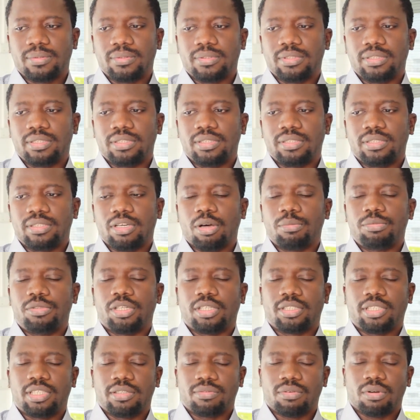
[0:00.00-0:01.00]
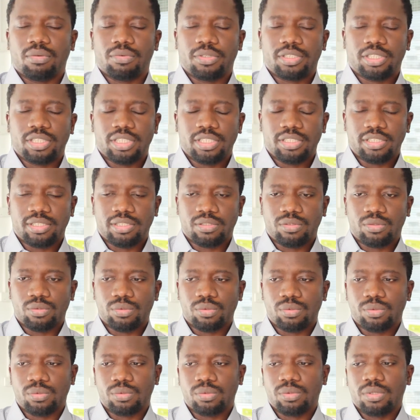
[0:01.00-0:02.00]
The objective of which is
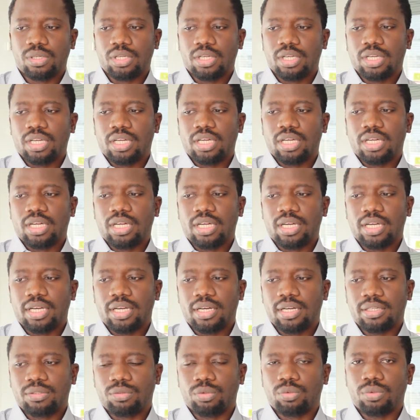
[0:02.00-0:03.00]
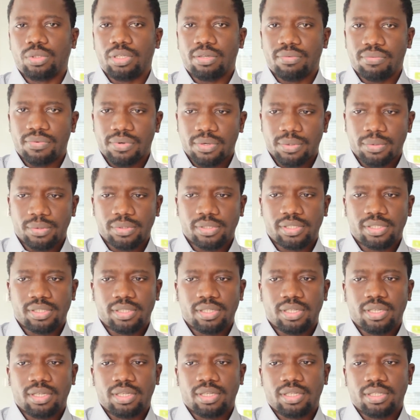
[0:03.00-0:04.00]
to reverse
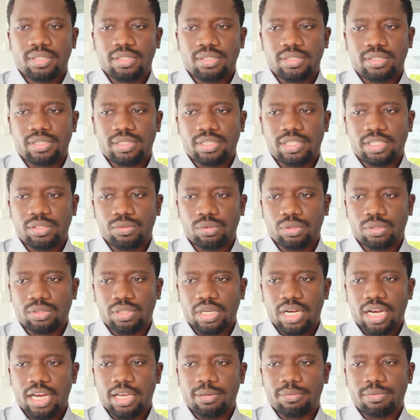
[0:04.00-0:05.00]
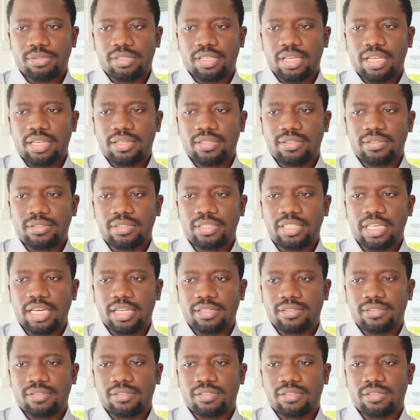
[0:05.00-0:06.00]
stereotypes and
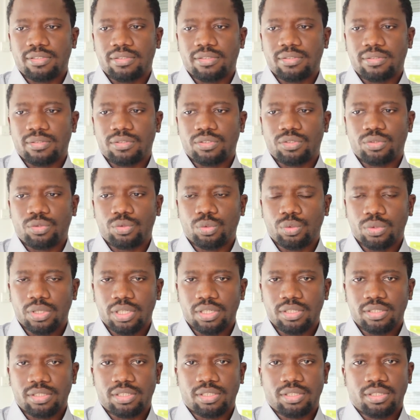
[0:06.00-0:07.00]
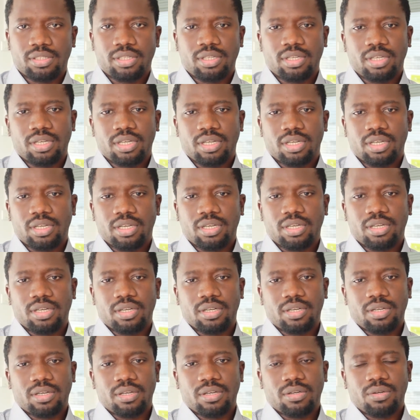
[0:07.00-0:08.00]
get students
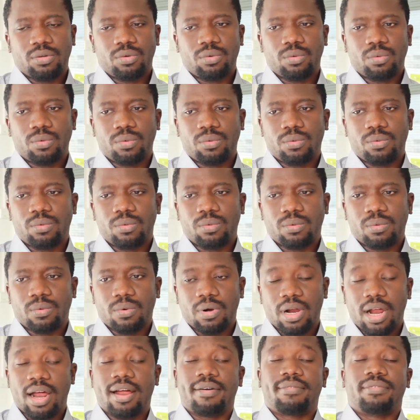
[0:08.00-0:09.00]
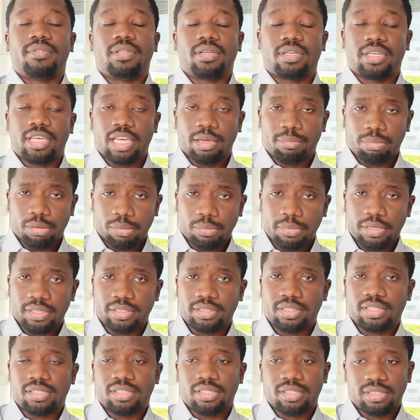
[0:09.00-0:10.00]
who have the
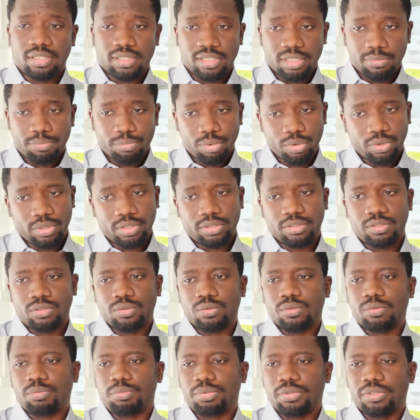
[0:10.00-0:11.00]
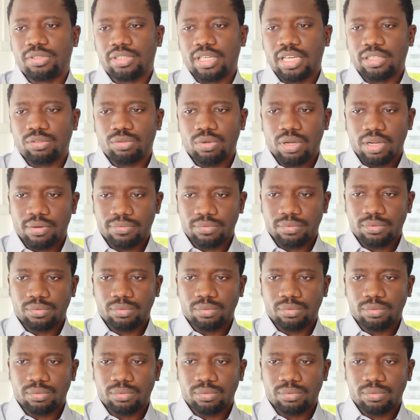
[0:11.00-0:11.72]
capabilities. It is important to precise to have